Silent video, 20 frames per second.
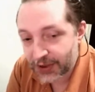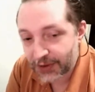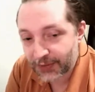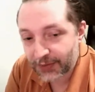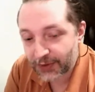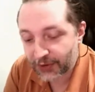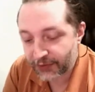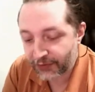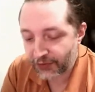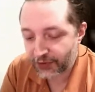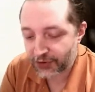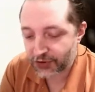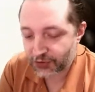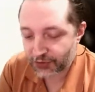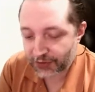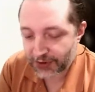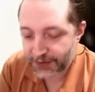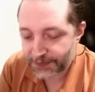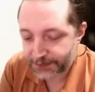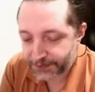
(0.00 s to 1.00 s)
So if you
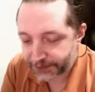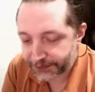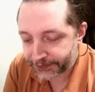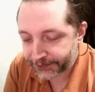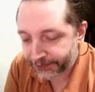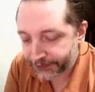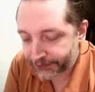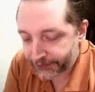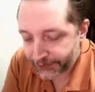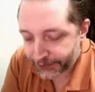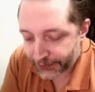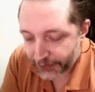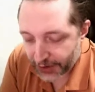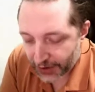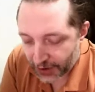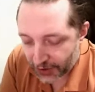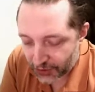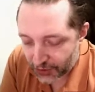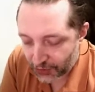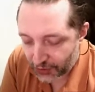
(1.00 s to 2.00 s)
want to force
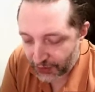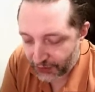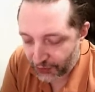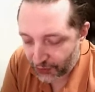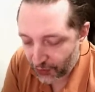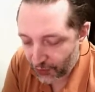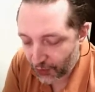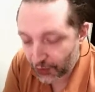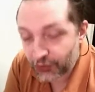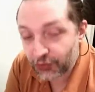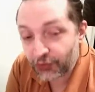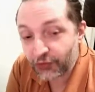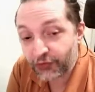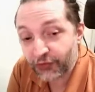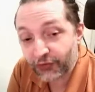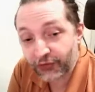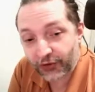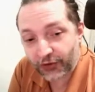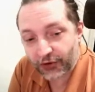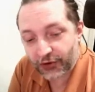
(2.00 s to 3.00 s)
Ranger,
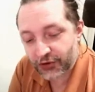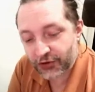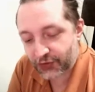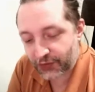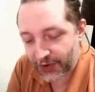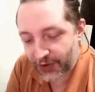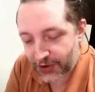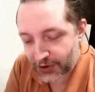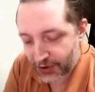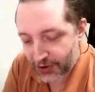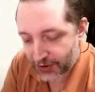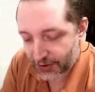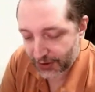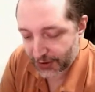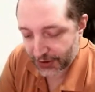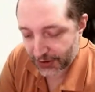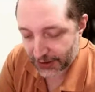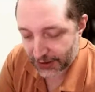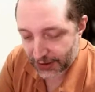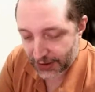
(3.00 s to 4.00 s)
like
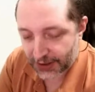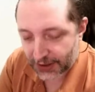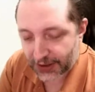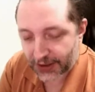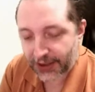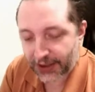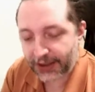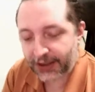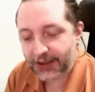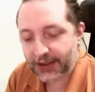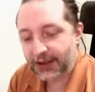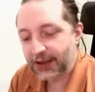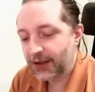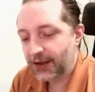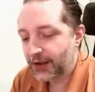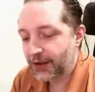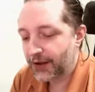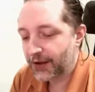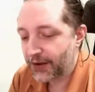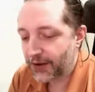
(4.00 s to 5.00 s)
typically your
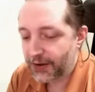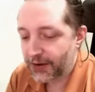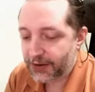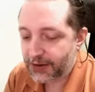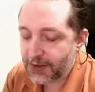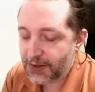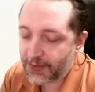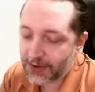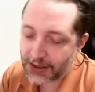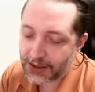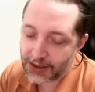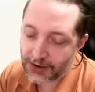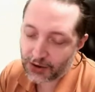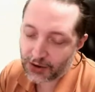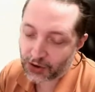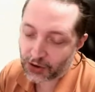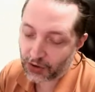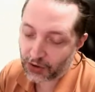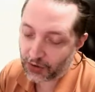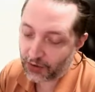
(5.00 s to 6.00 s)
choice so far is
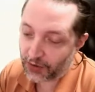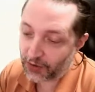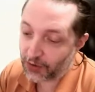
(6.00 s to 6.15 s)
this.